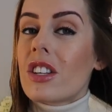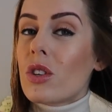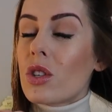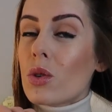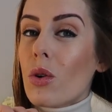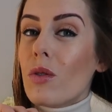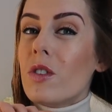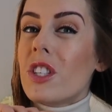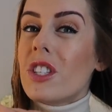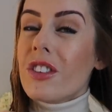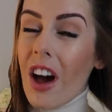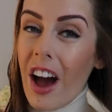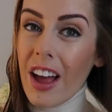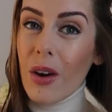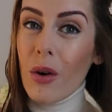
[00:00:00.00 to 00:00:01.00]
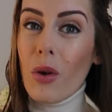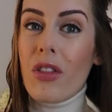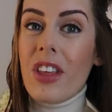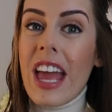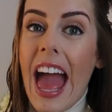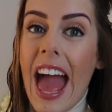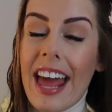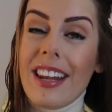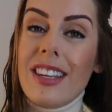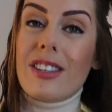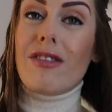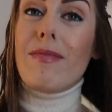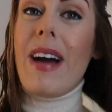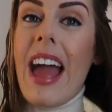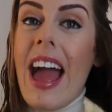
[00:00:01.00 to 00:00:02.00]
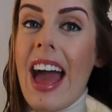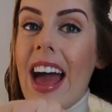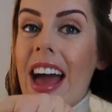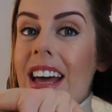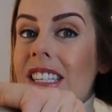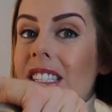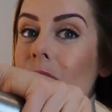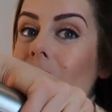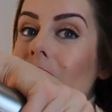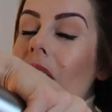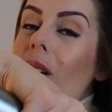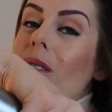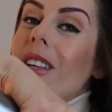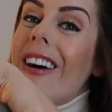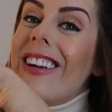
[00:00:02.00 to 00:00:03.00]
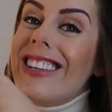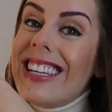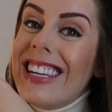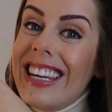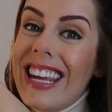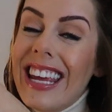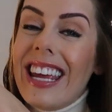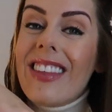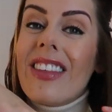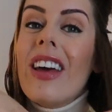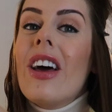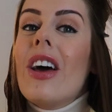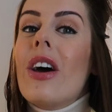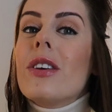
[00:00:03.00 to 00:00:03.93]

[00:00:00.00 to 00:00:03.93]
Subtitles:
sort of style the ends of my hair so it goes underneath.